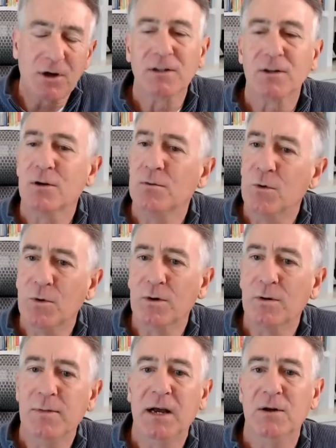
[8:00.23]
a little more
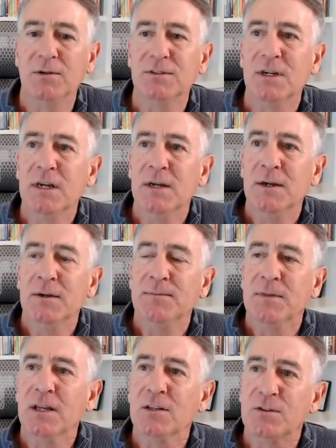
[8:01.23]
about.
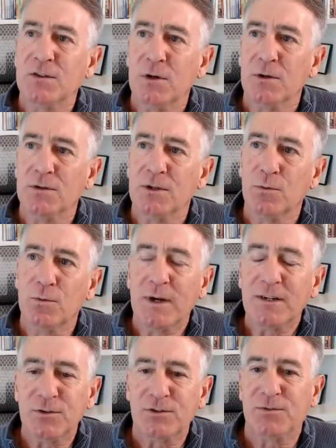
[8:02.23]
Yeah. And so the
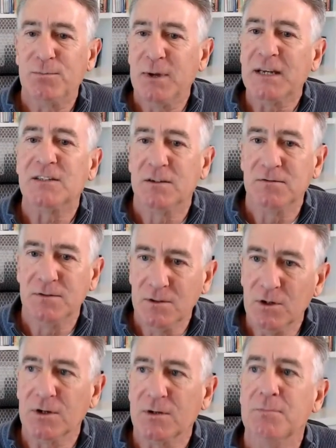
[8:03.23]
retrospective
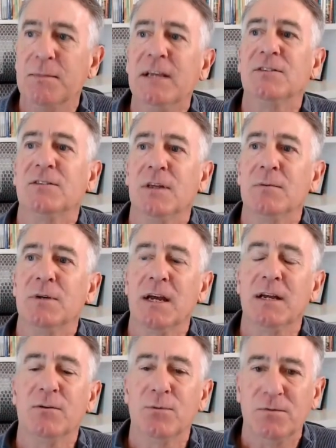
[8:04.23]
look makes them
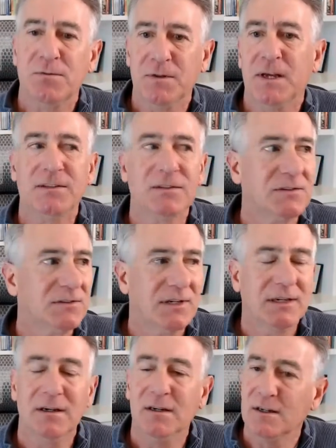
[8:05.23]
kind of reflect and
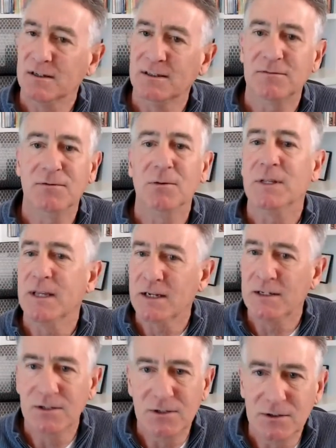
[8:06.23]
say, ugh, if only I
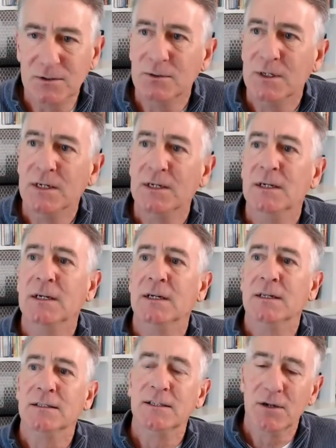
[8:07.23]
knew,
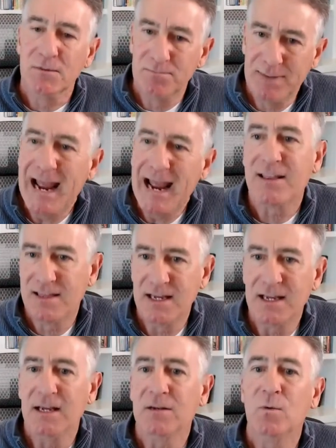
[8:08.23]
you know, back
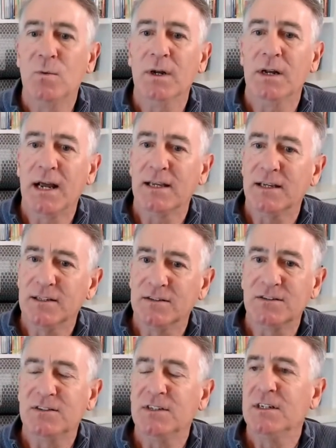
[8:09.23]
then what I can
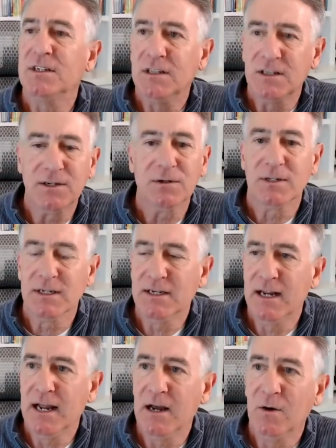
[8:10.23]
see clearly
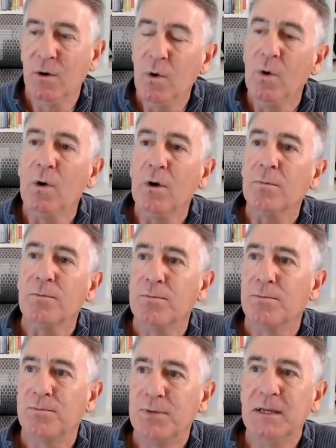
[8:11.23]
now. Or
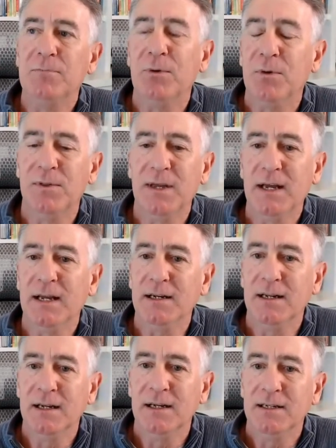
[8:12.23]
people that
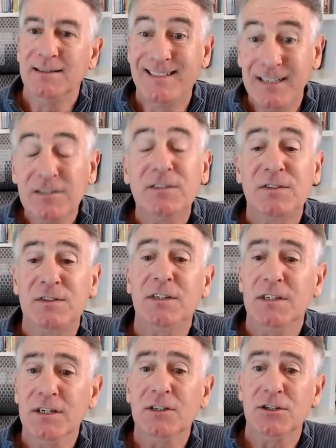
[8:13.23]
did
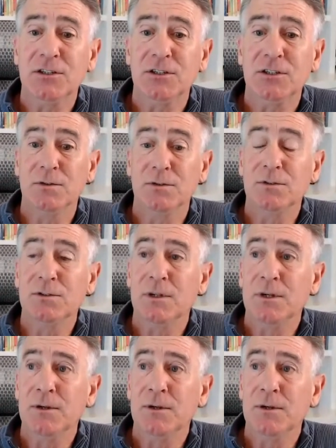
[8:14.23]
see issues